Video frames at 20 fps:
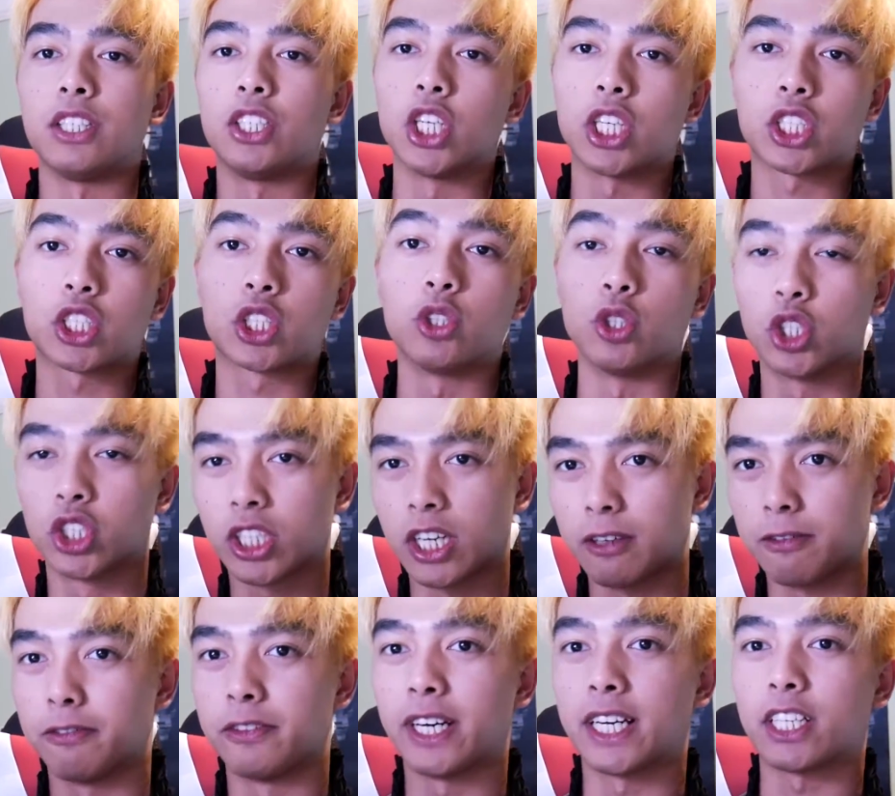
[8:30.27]
Just to
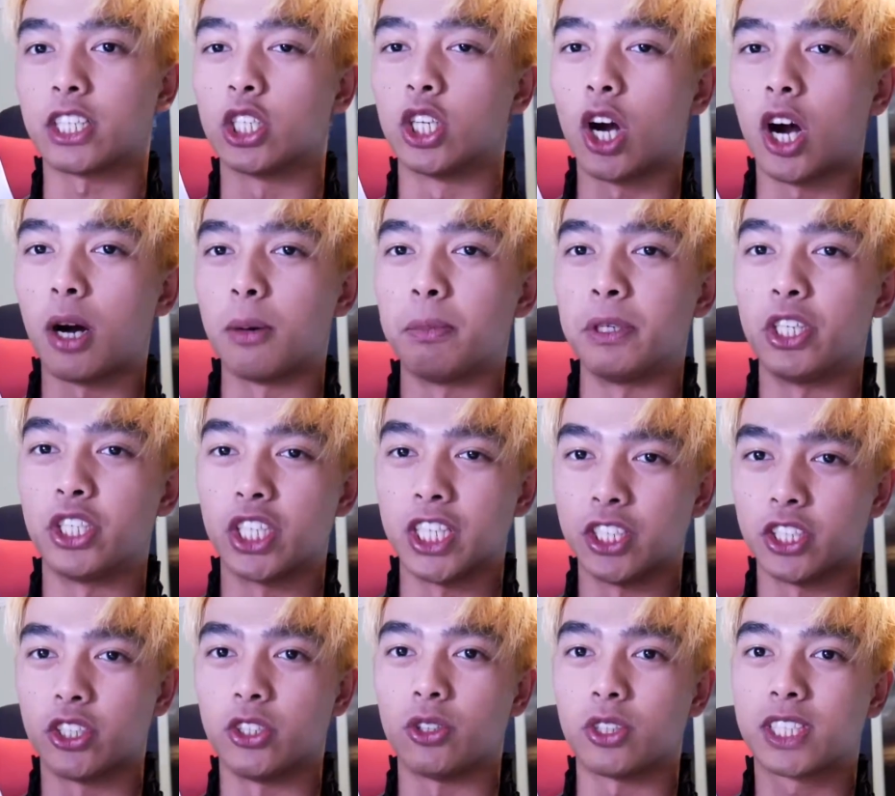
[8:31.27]
shove that garbage
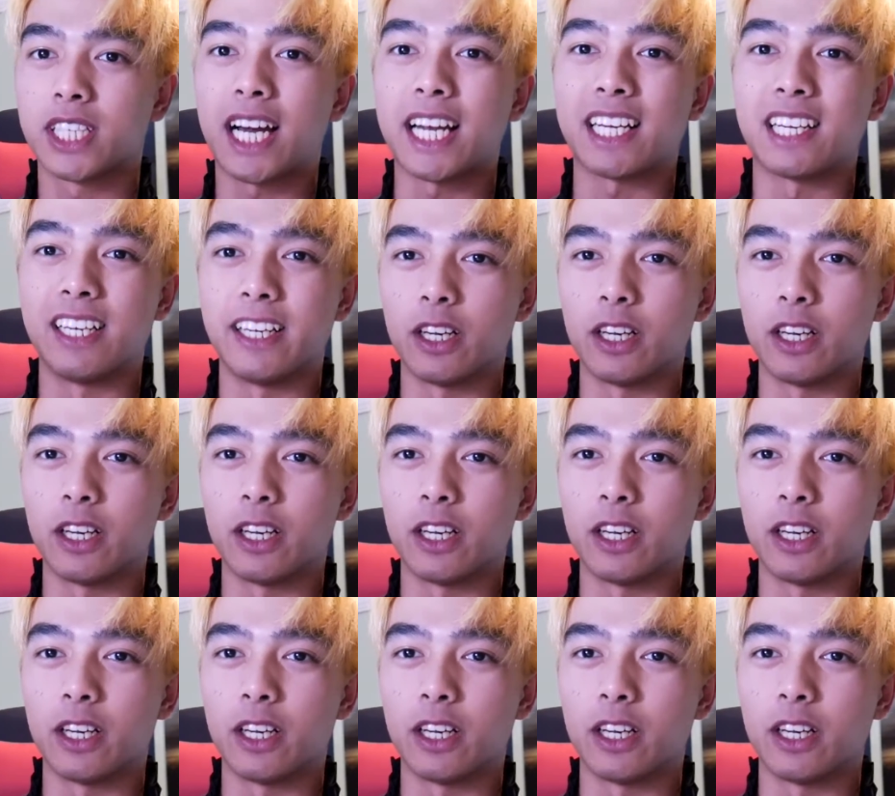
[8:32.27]
into your tight